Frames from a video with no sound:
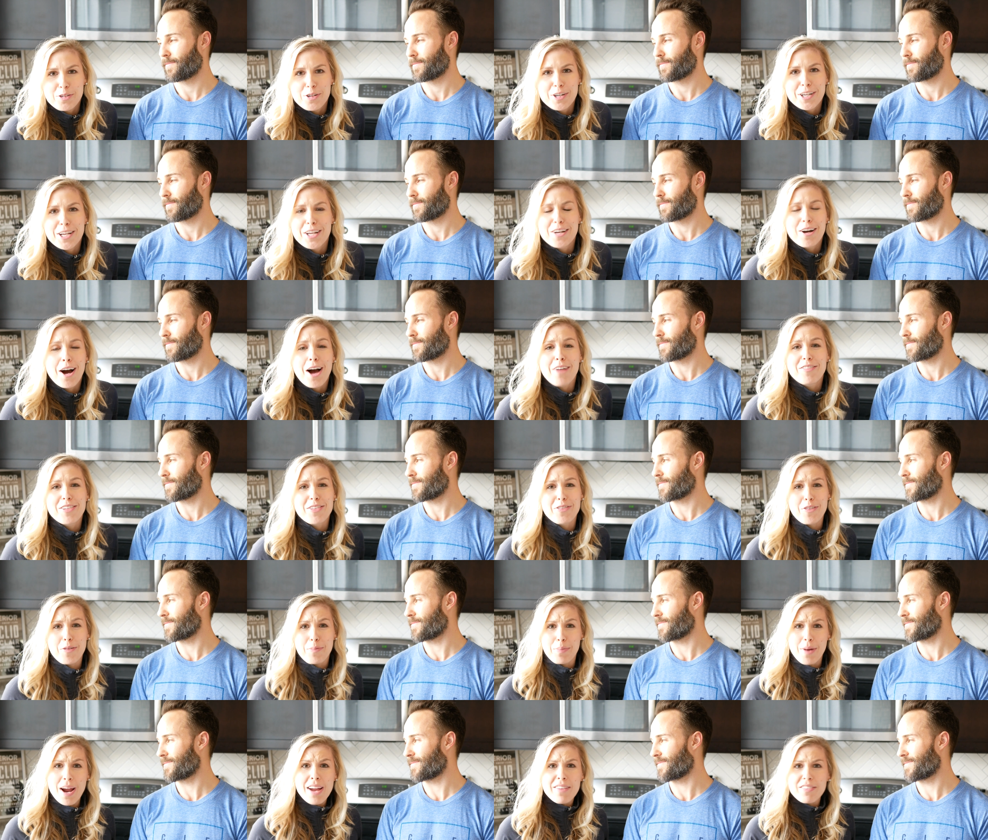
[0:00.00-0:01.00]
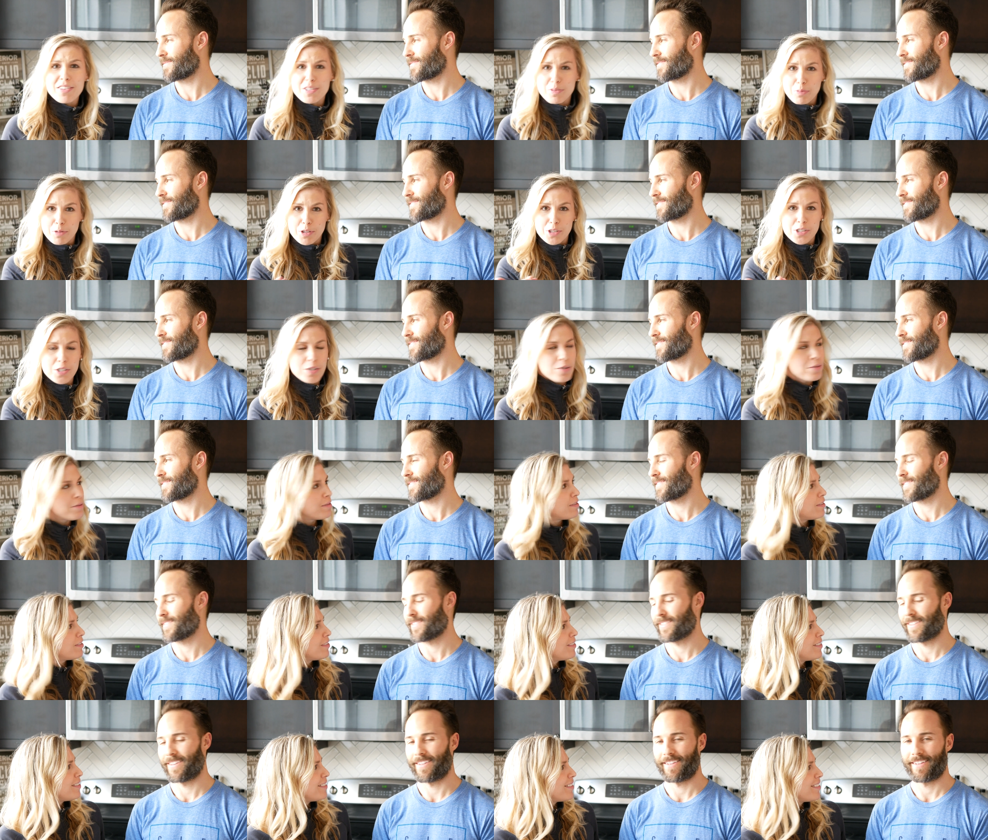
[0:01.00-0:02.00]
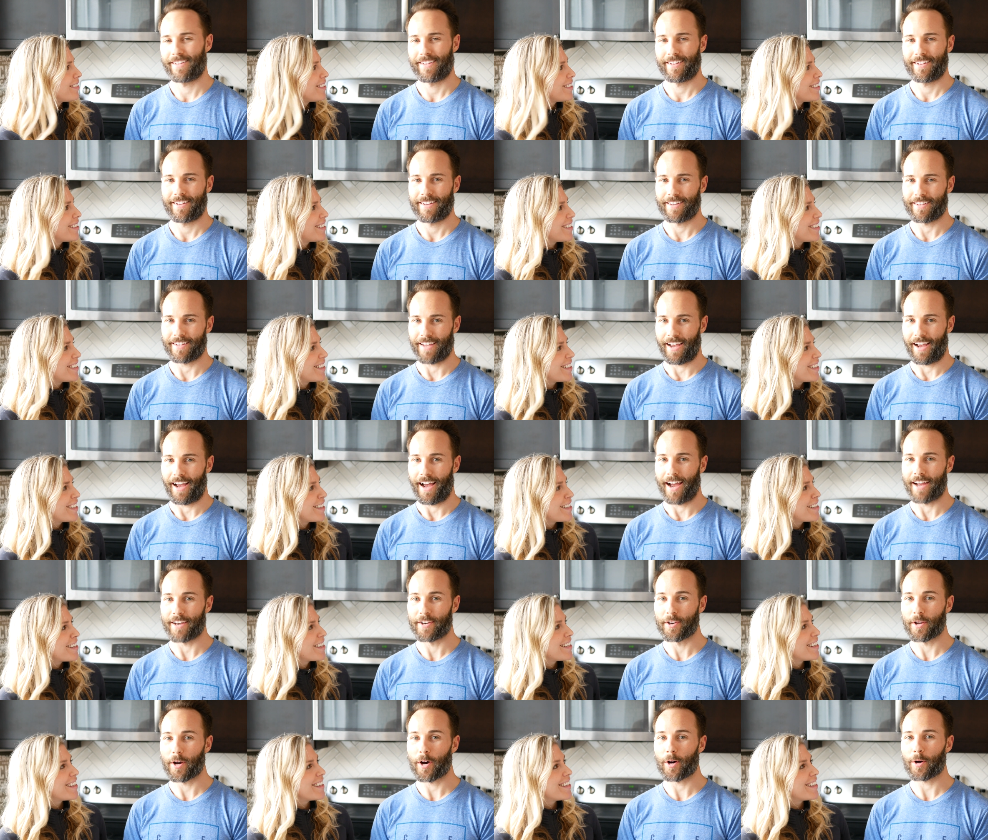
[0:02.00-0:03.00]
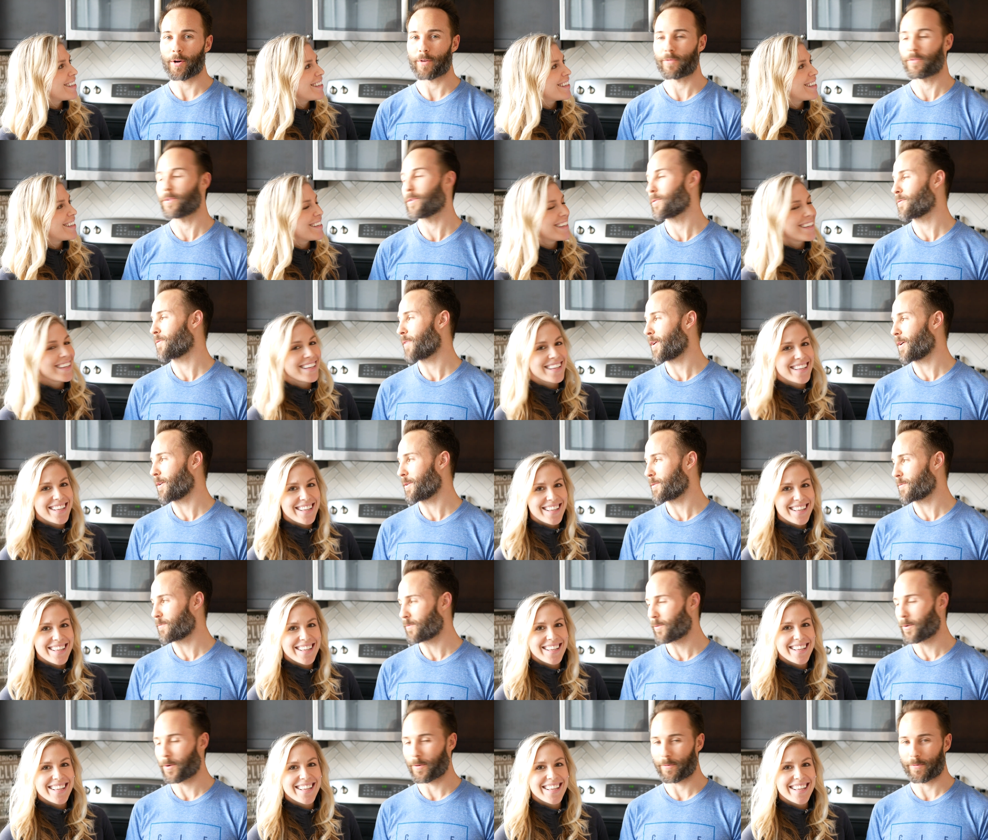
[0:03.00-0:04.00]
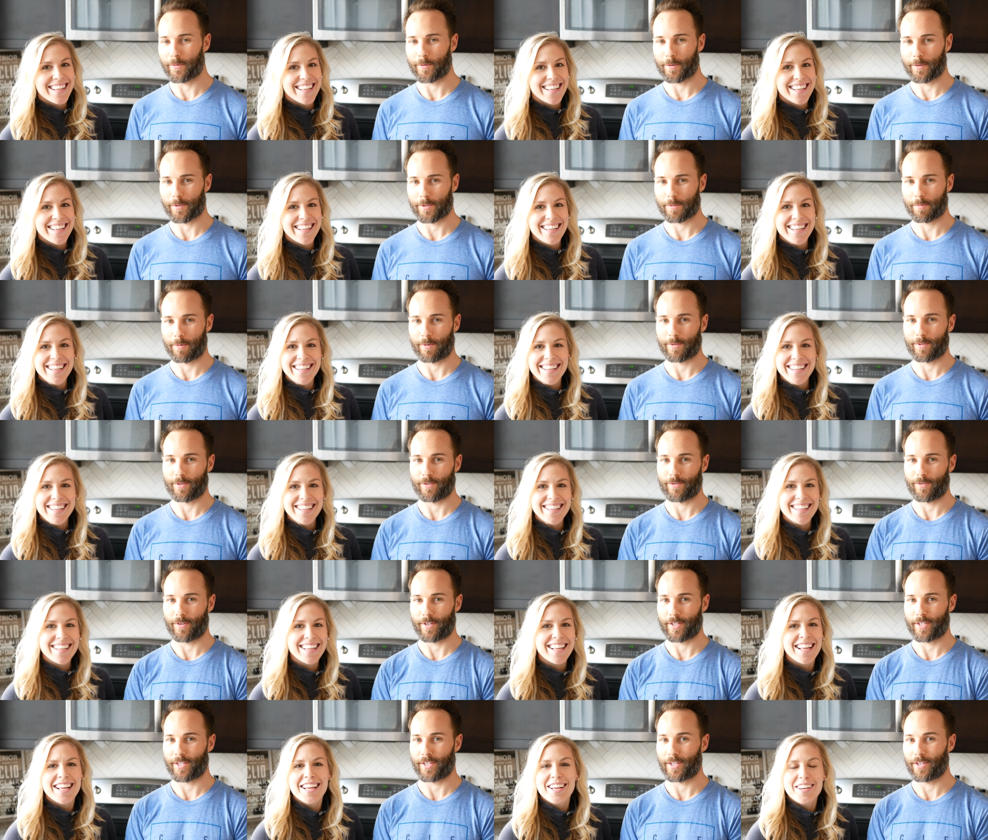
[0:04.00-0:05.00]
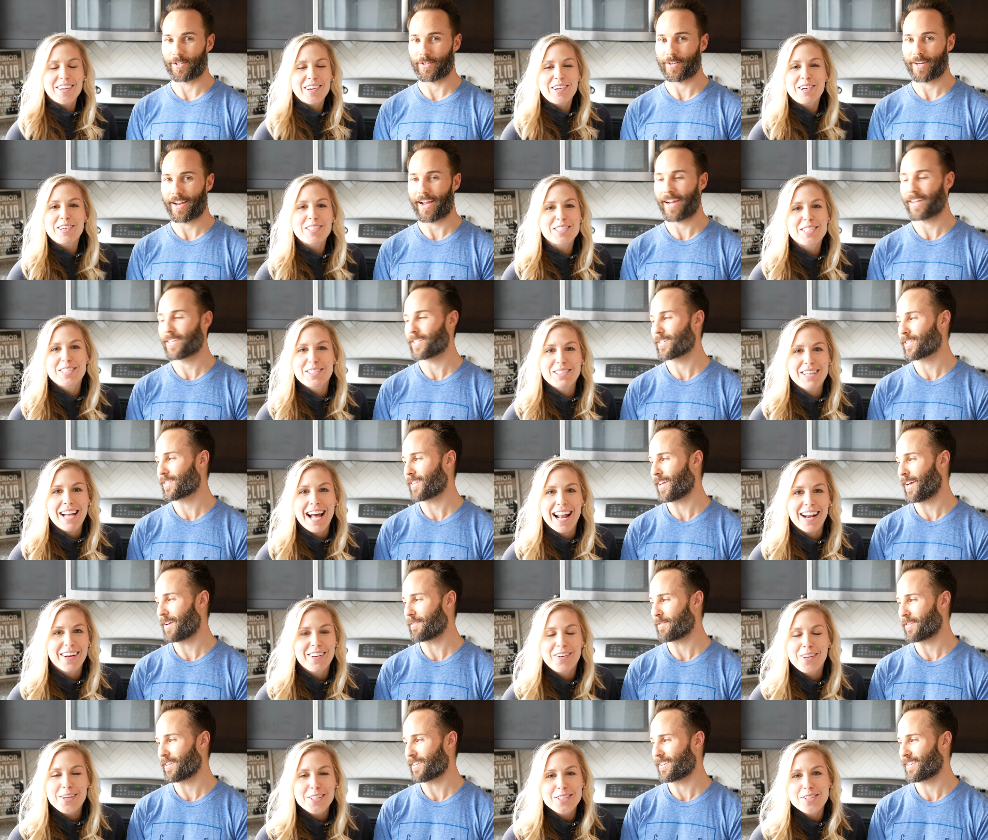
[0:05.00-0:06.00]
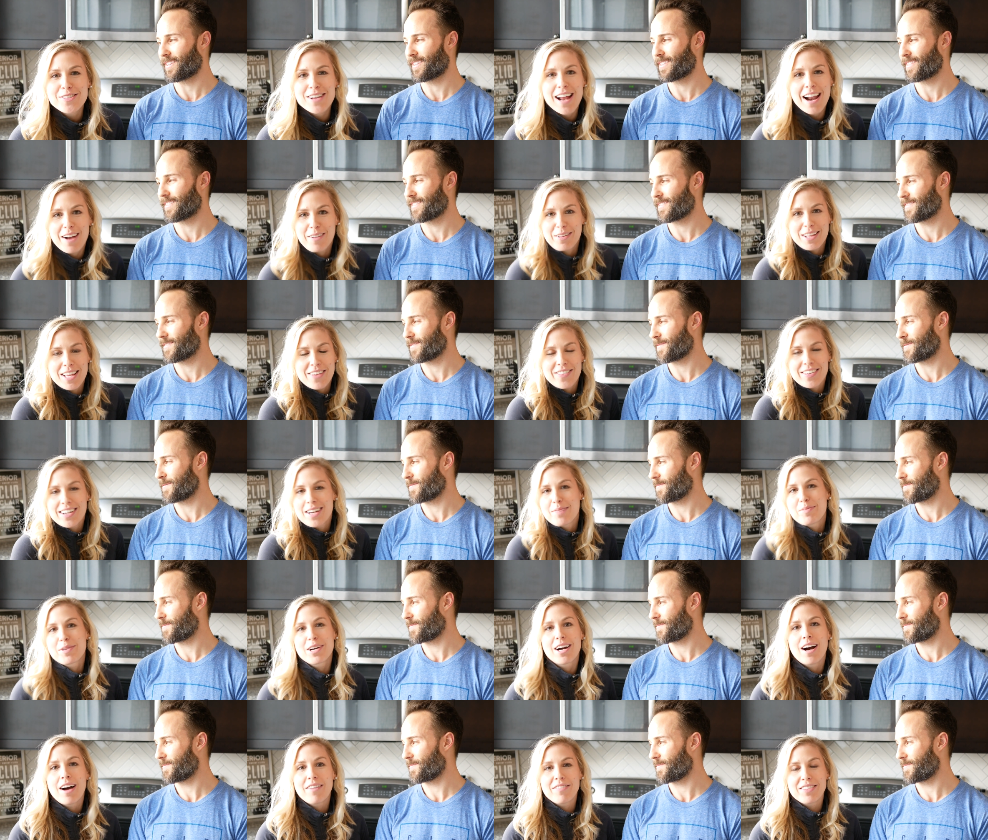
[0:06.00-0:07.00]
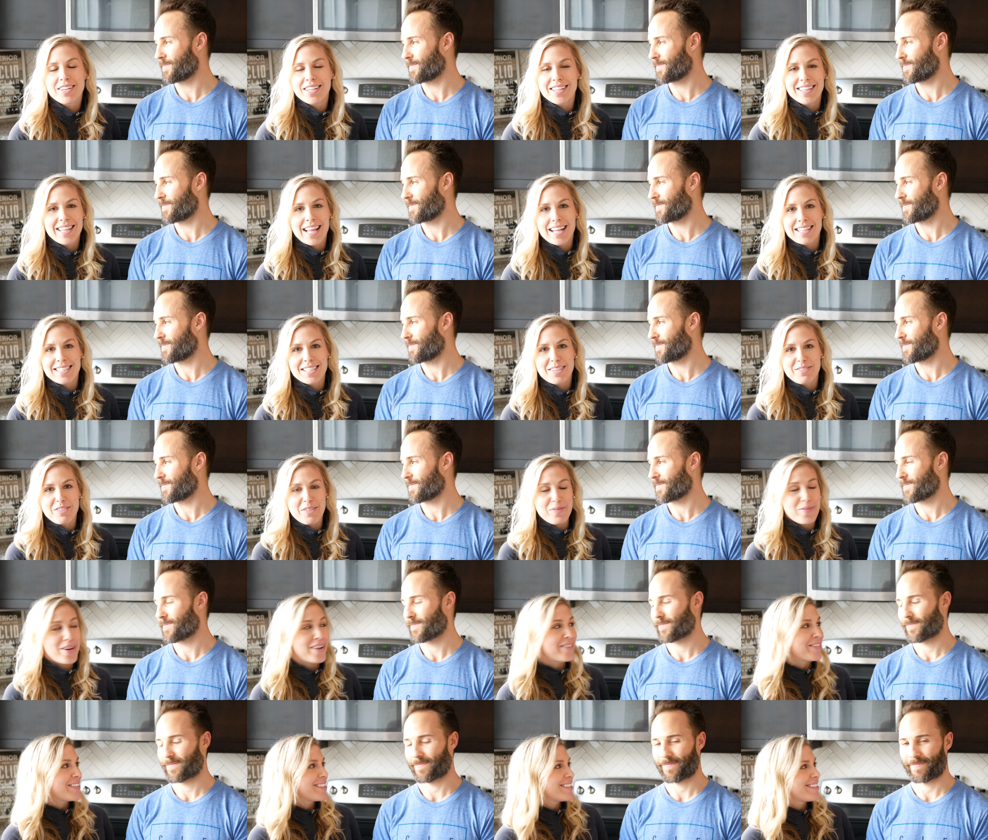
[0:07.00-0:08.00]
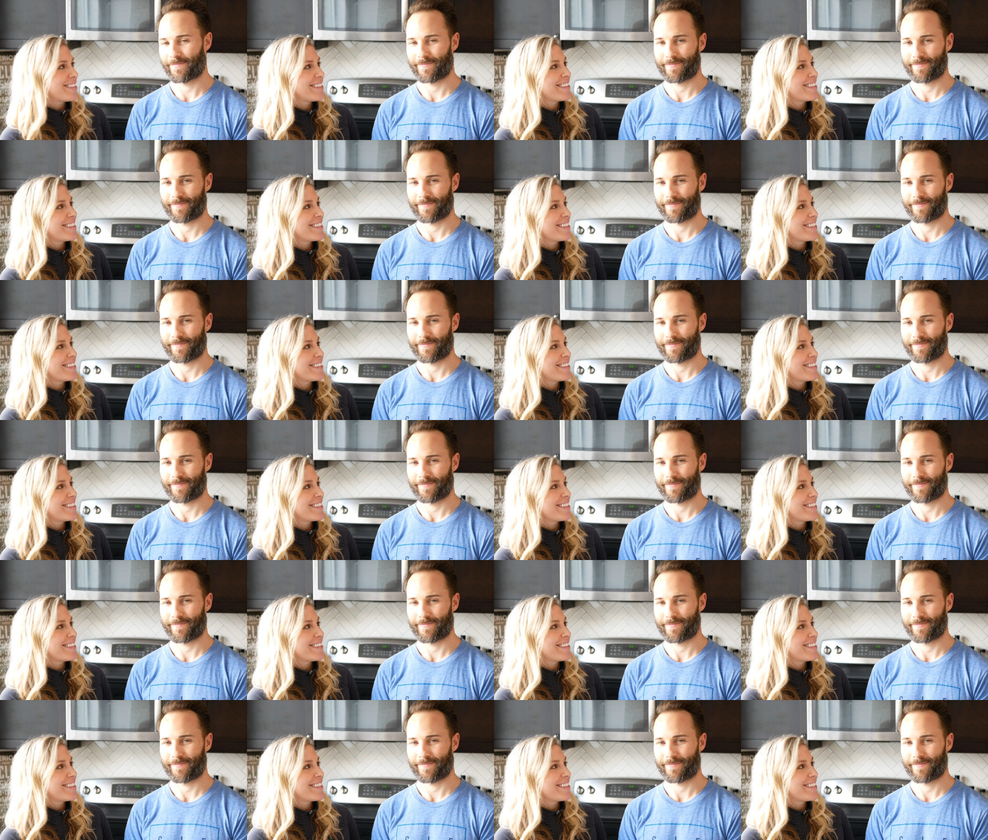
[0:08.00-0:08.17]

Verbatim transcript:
Speaker 1: drinking coffee for breakfast, would you?
Speaker 2: Yeah, I know if you're following Forward Fuel Sports Nutrition, you're not. Of course not you're not. Having... Of course you're
Speaker 1: not only having a cup of coffee and that's it for breakfast.